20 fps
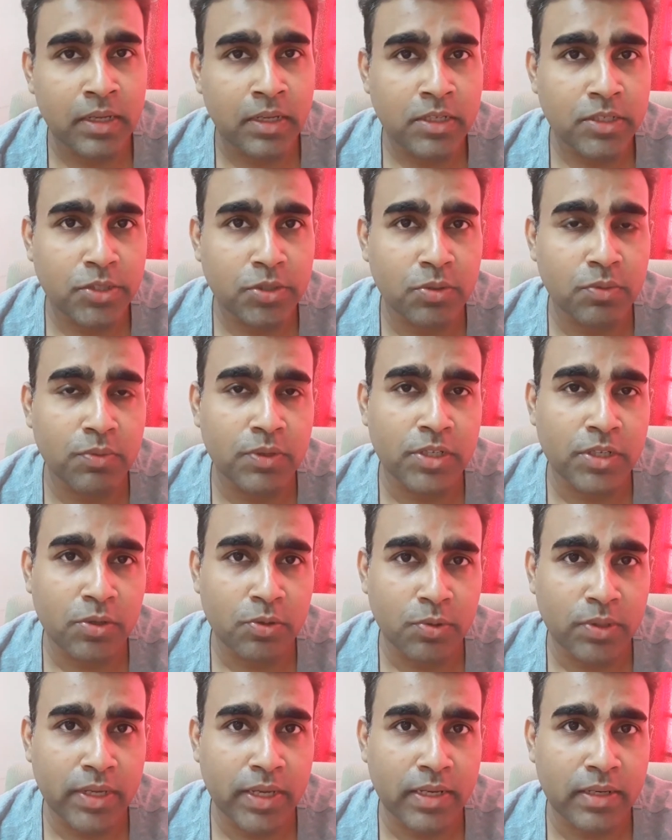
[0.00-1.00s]
So when
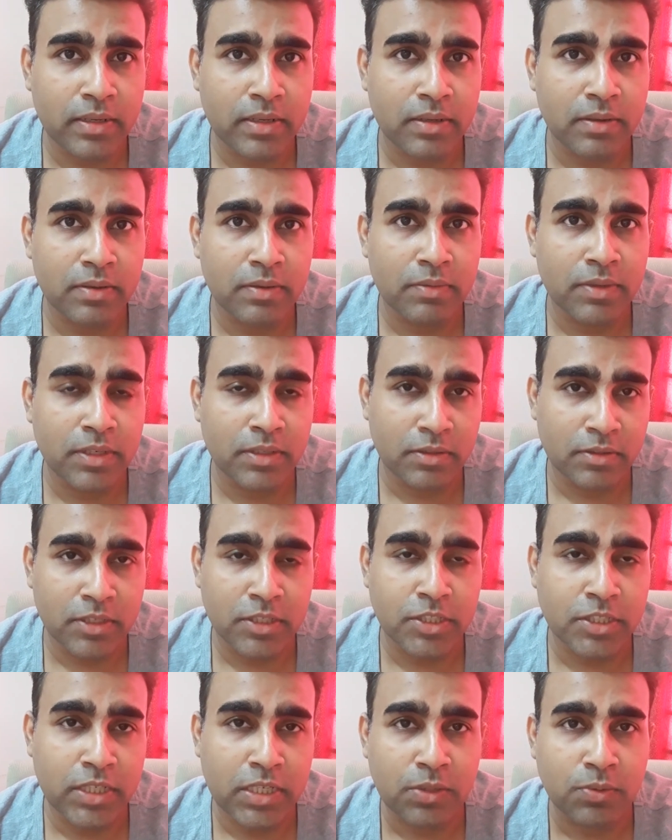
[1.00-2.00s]
you look at the
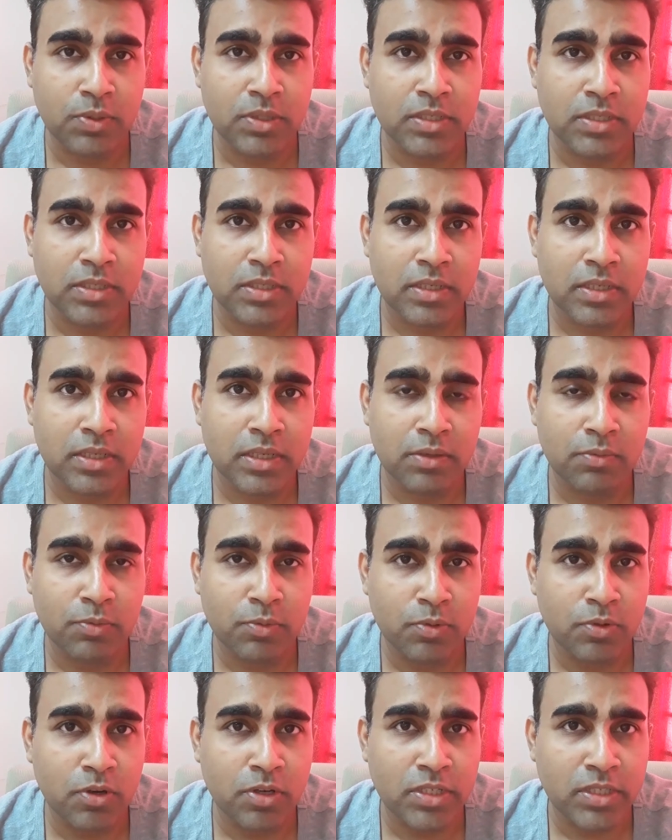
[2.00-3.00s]
sequence, you
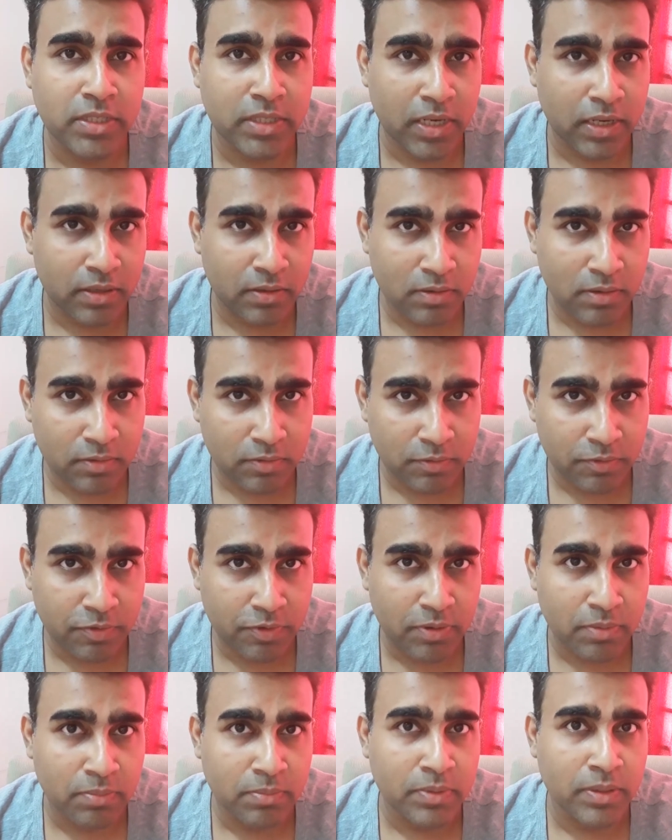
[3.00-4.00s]
would not start
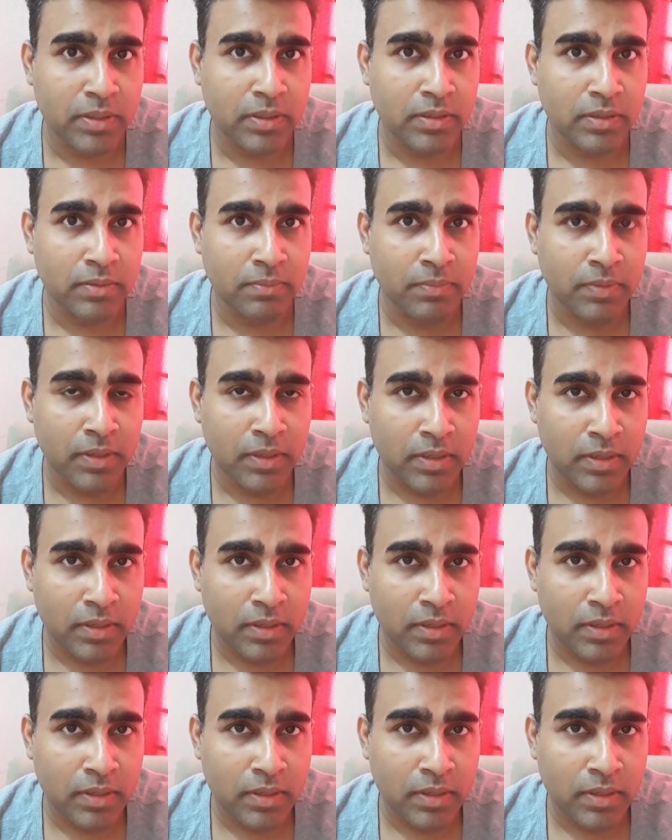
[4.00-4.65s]
from uh,